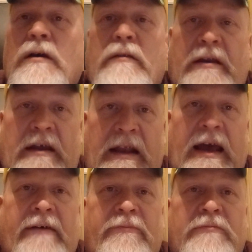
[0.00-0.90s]
They did
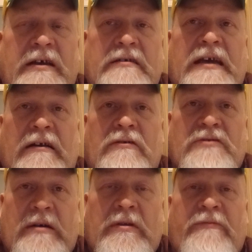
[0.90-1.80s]
have discount on
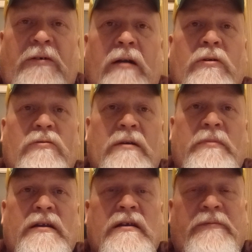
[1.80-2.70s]
some of the farm
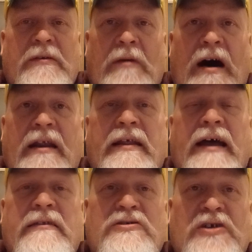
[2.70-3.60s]
equipment. If you bought it
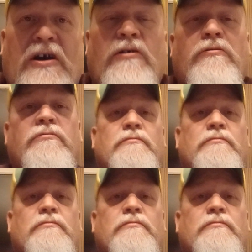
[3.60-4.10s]
at the show,